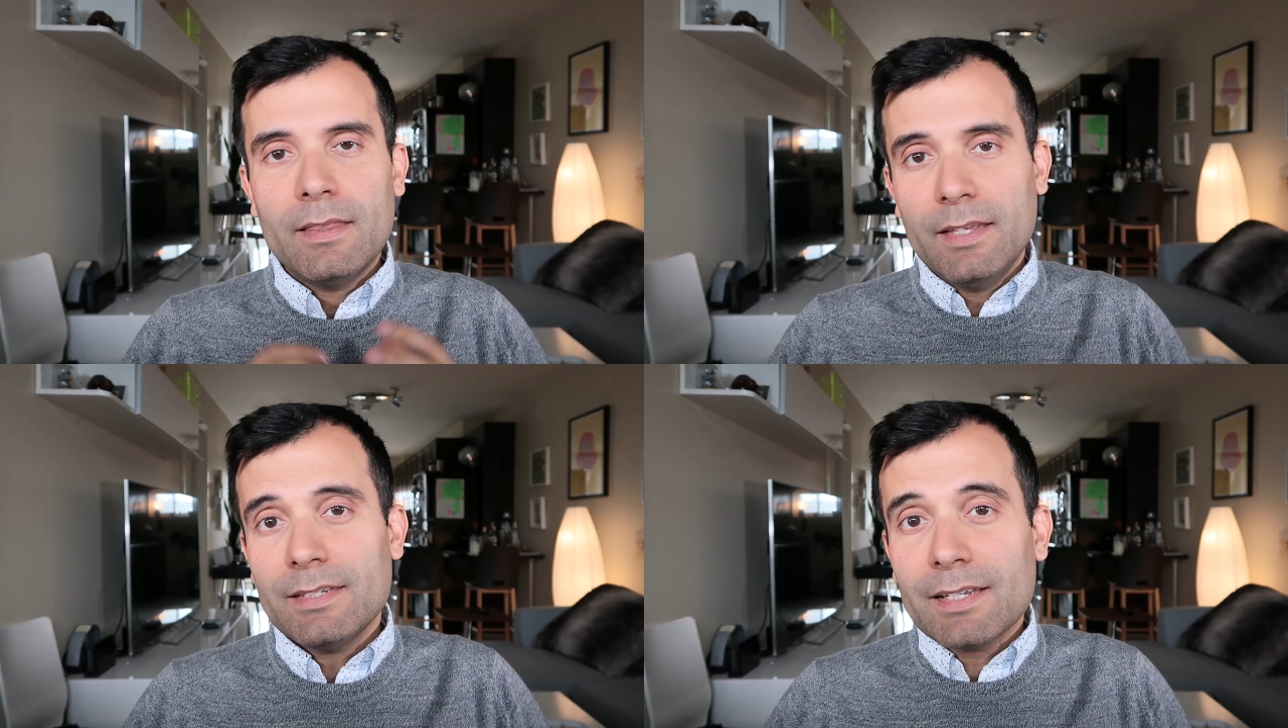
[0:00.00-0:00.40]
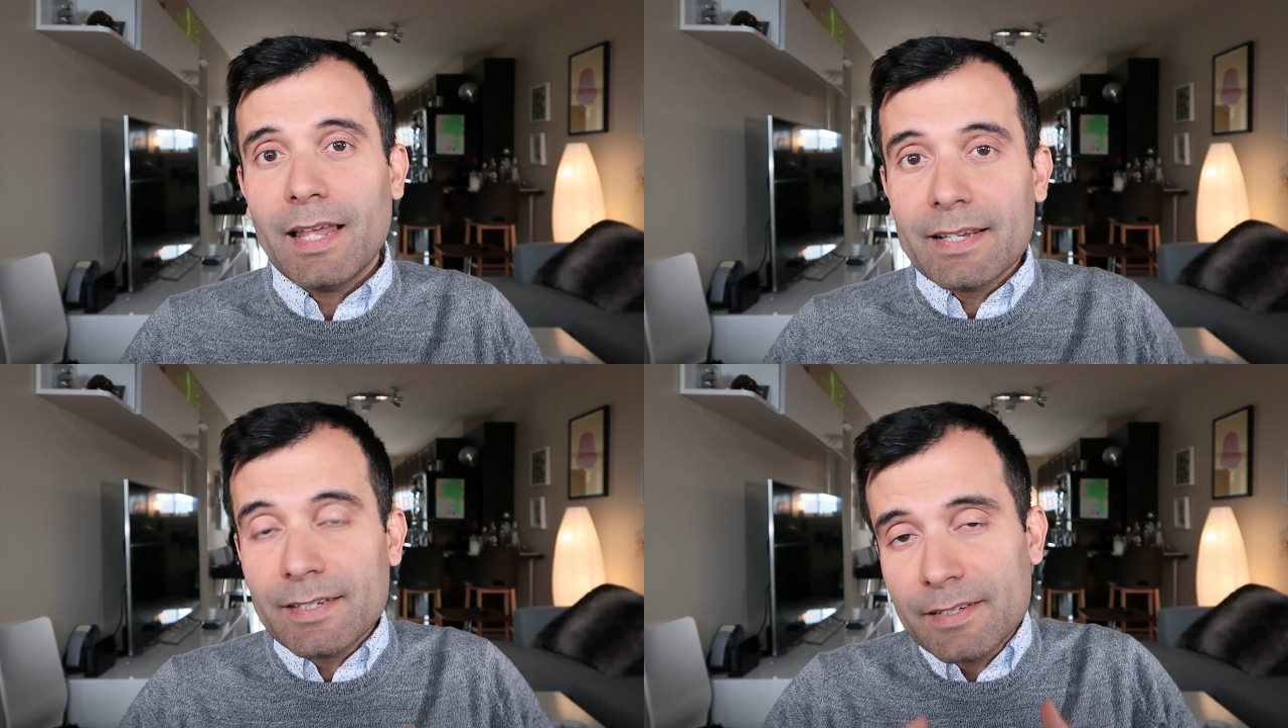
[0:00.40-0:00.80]
This
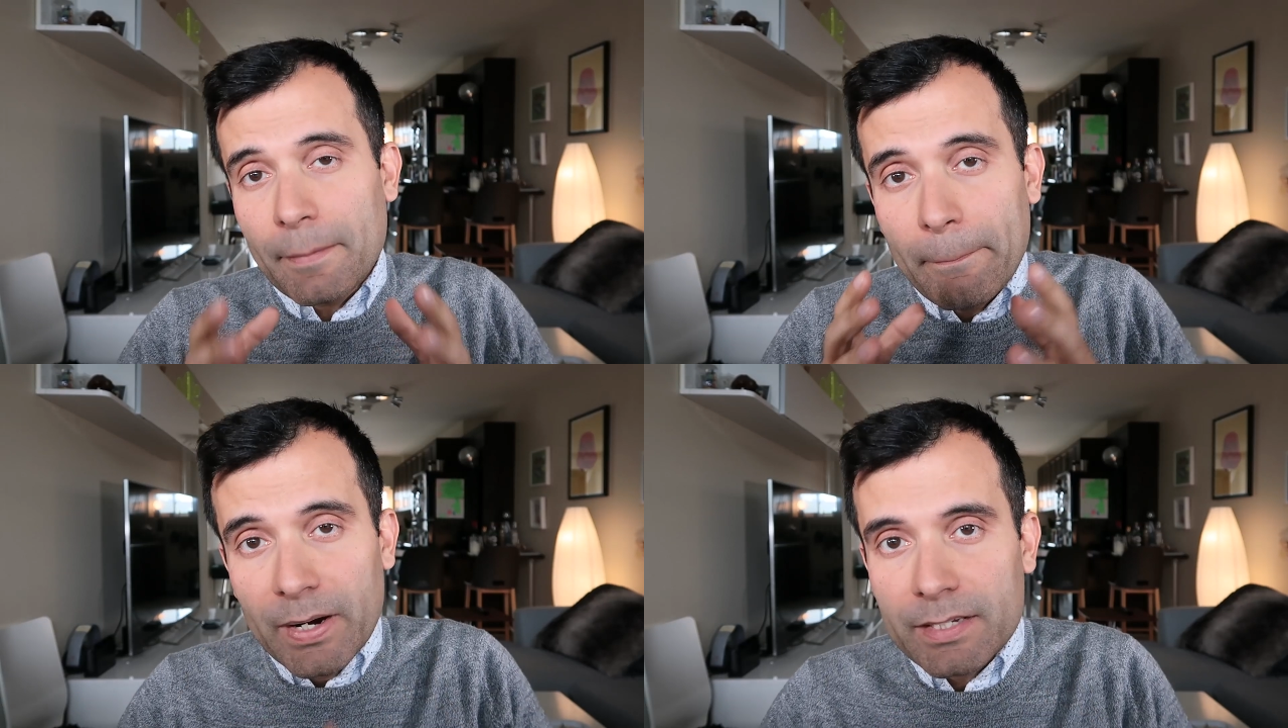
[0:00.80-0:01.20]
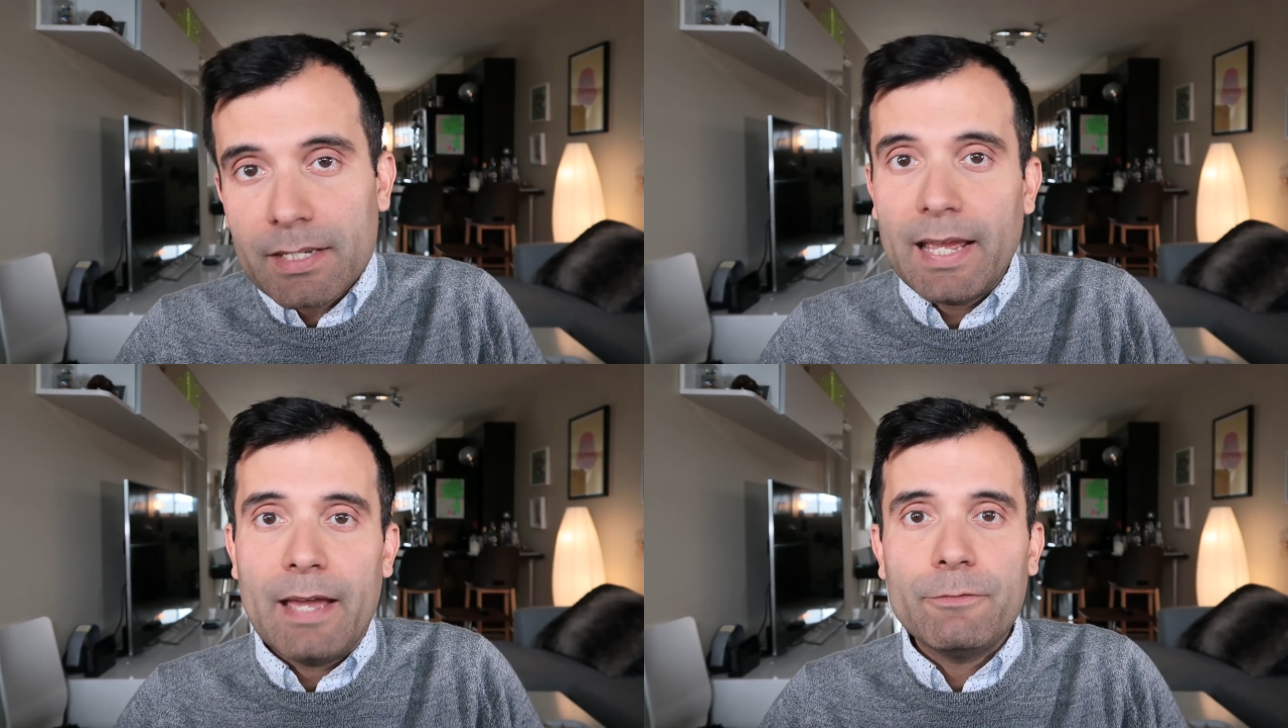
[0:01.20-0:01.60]
class is a
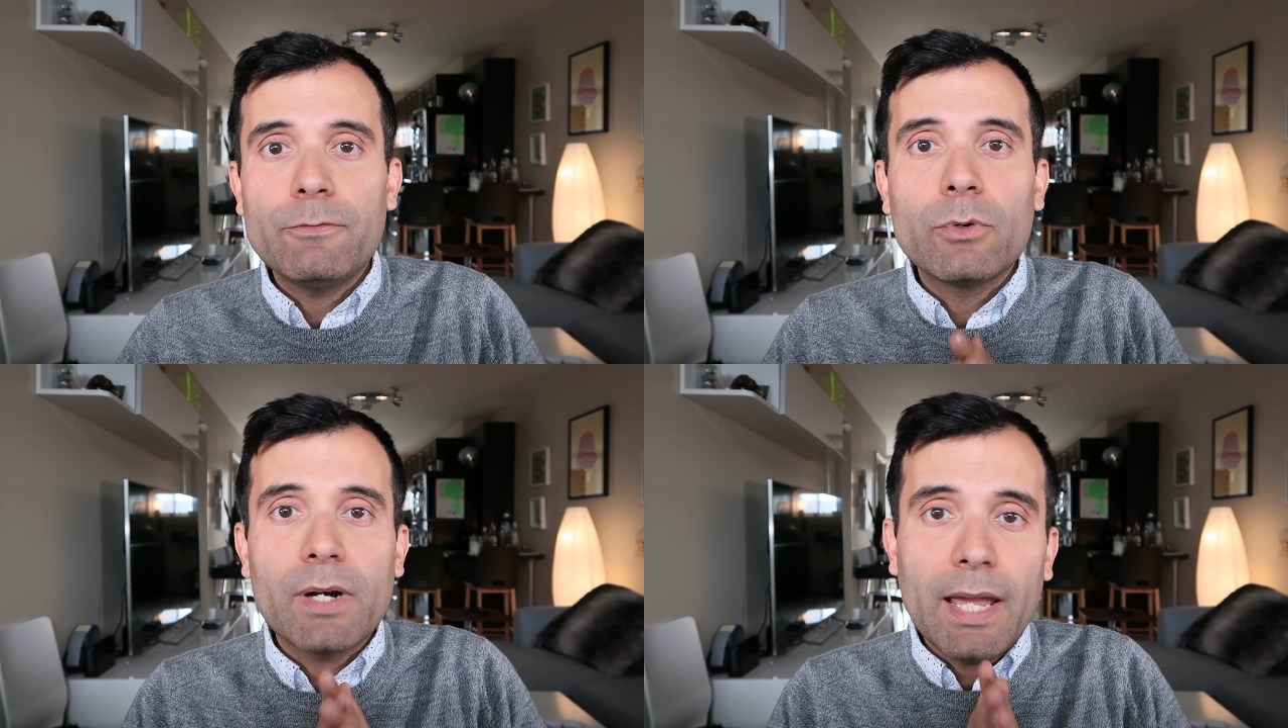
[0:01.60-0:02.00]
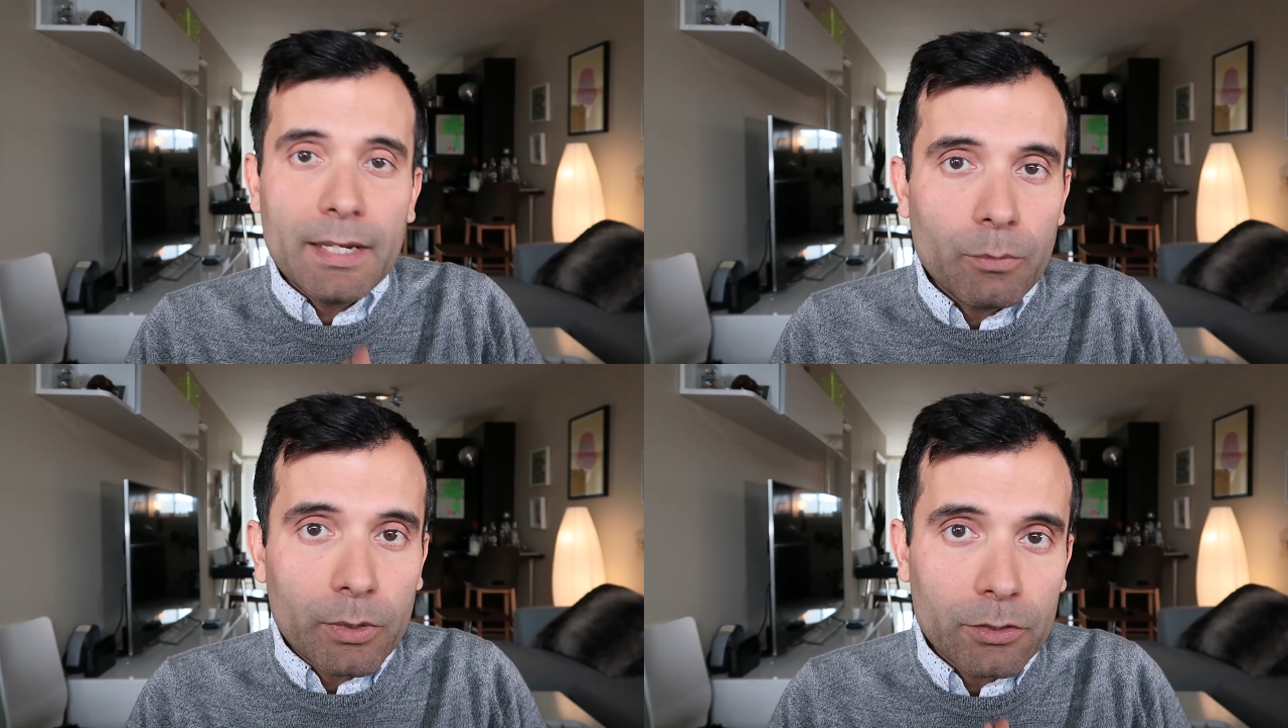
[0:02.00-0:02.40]
must-have for
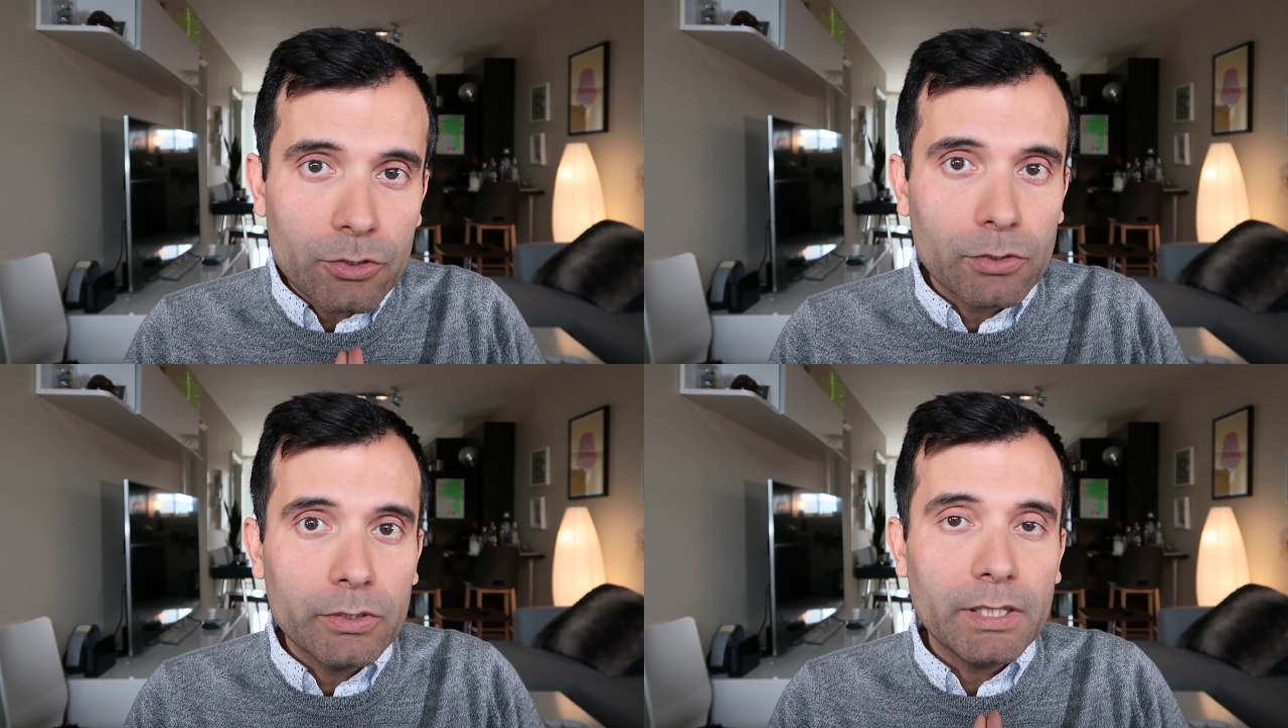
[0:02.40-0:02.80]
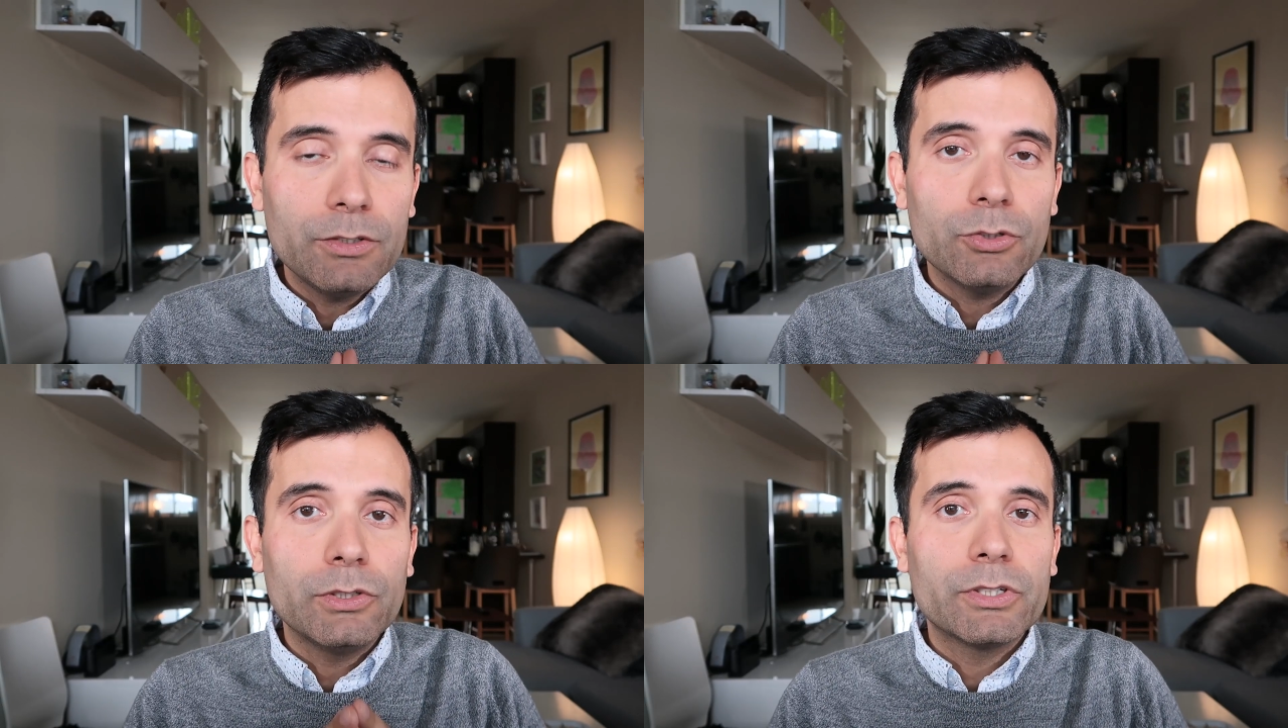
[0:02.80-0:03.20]
anyone who's
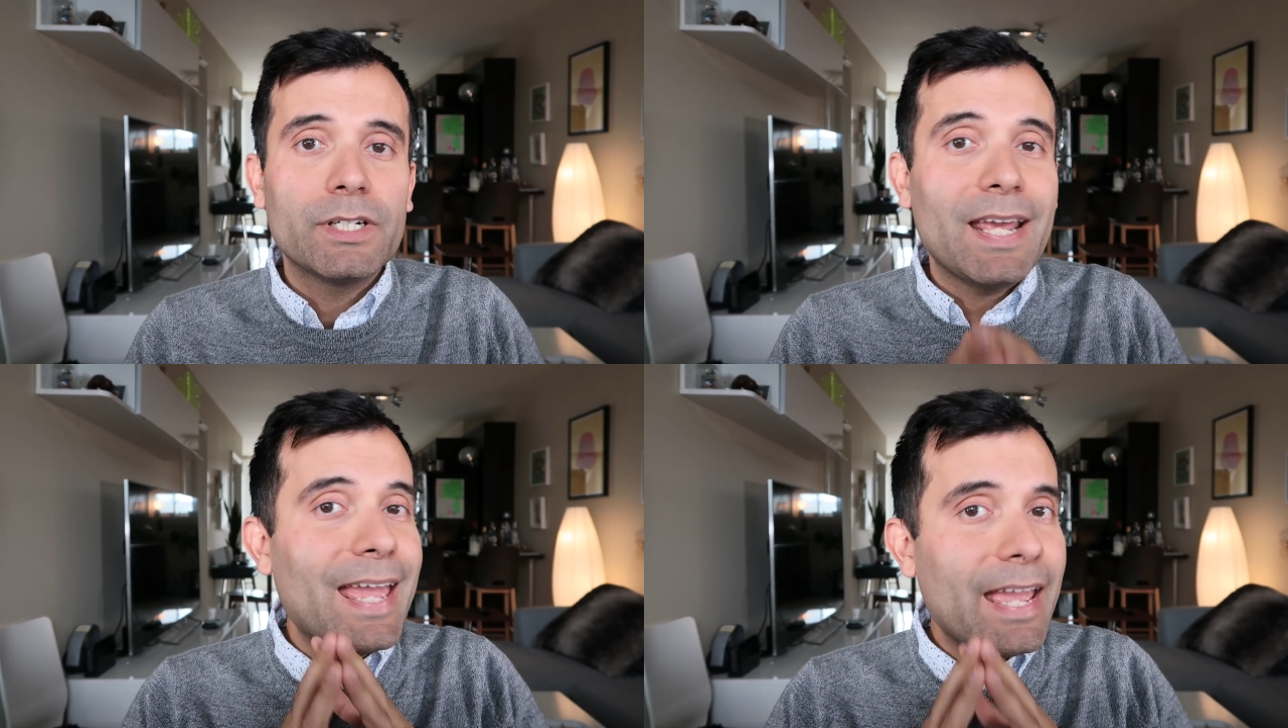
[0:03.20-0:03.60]
looking to learn